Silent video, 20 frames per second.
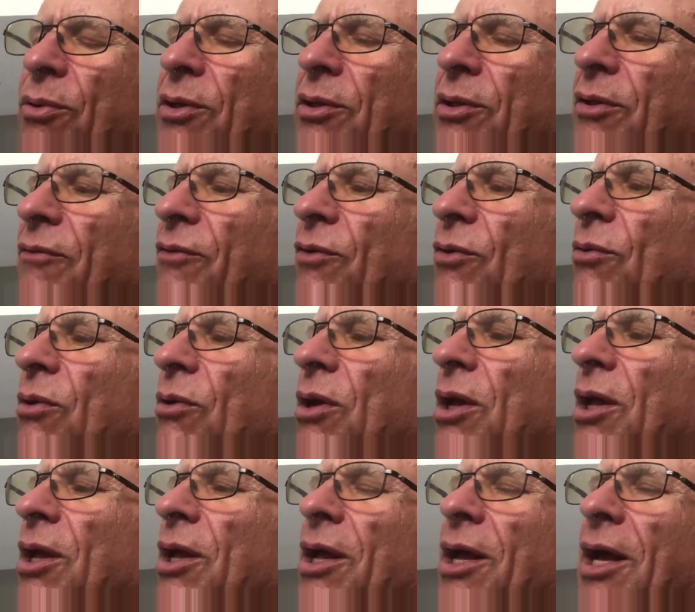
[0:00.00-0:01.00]
point of view,
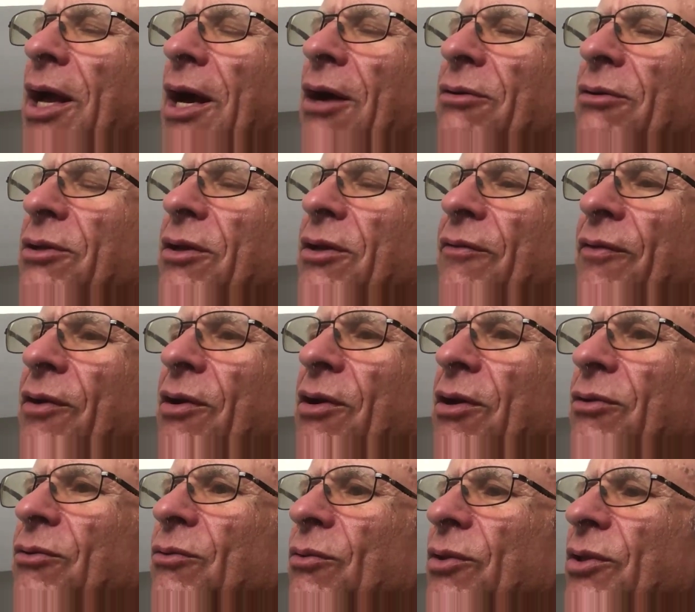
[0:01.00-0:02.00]
how
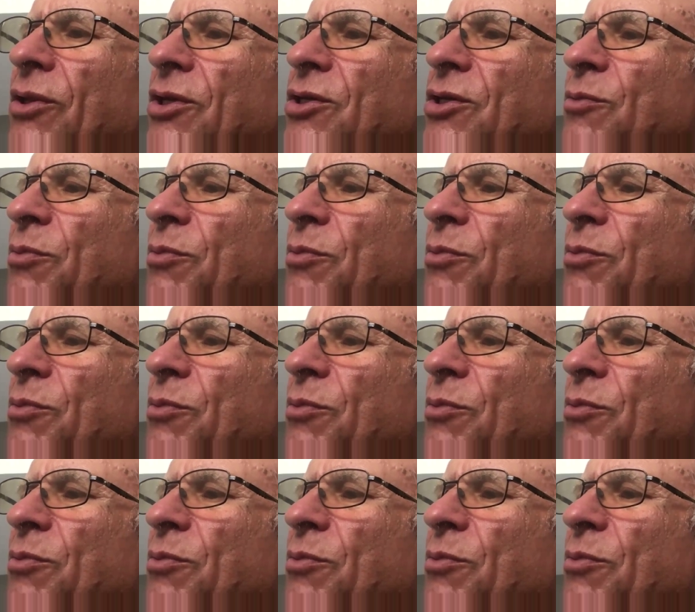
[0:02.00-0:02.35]
difficult would this